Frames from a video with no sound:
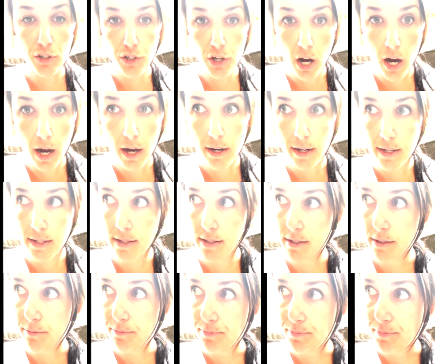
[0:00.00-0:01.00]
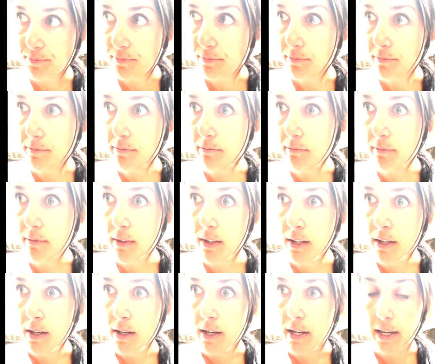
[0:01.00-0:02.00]
taught us
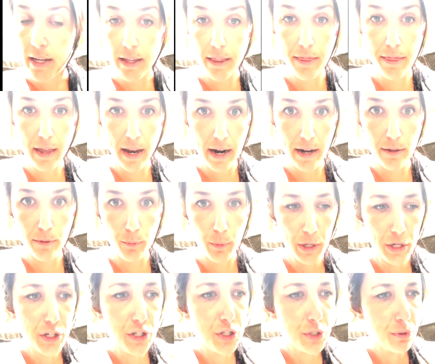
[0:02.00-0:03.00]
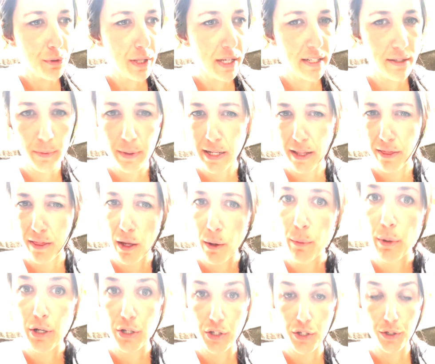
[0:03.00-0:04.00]
that we could do things we didn't think
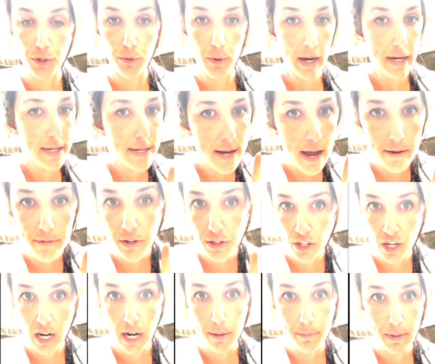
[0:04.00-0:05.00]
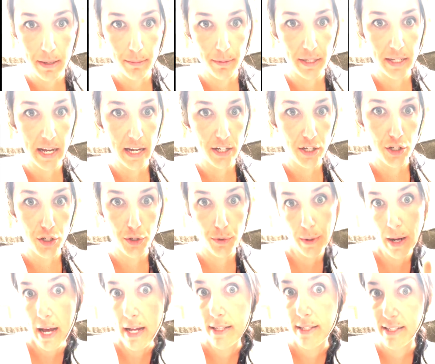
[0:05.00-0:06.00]
we could do. I never thought I'd be able to get into
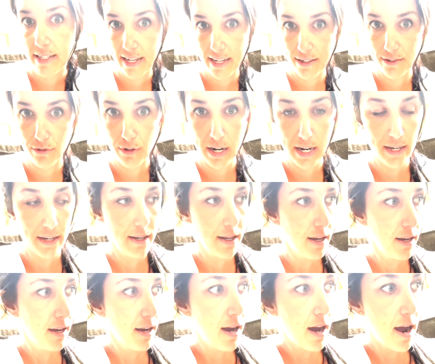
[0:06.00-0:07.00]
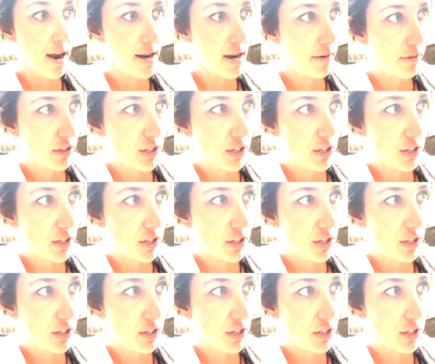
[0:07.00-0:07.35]
a headstand, right? I never